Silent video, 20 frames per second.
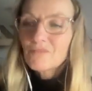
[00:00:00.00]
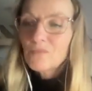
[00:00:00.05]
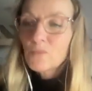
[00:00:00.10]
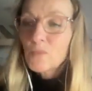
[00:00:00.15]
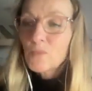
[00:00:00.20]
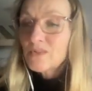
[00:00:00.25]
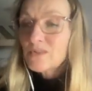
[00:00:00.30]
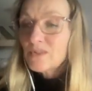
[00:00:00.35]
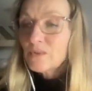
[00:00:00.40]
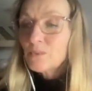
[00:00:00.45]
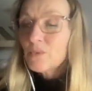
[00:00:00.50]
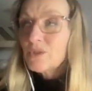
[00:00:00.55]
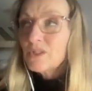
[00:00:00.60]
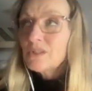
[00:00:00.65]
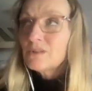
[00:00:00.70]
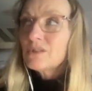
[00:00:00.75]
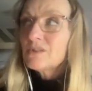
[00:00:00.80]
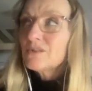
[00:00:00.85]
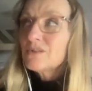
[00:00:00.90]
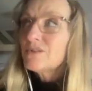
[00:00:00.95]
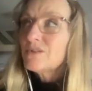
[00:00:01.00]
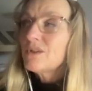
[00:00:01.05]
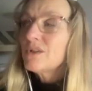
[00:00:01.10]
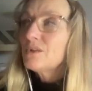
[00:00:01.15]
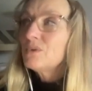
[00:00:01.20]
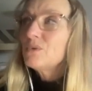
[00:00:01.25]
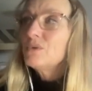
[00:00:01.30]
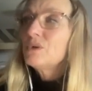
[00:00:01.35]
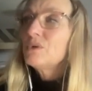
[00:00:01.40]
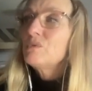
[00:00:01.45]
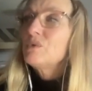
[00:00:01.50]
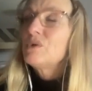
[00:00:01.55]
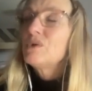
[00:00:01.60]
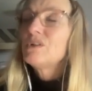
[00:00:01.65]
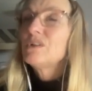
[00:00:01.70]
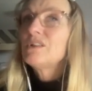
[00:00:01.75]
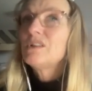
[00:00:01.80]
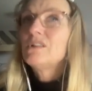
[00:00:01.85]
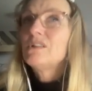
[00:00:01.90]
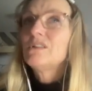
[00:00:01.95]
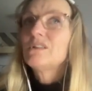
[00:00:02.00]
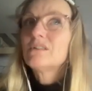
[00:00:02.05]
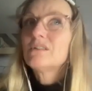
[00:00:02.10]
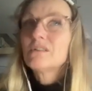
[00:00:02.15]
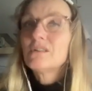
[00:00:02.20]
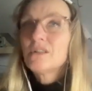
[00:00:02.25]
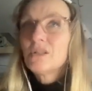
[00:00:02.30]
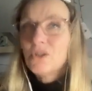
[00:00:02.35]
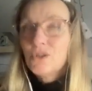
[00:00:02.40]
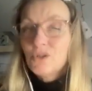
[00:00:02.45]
We had someone in our circle community just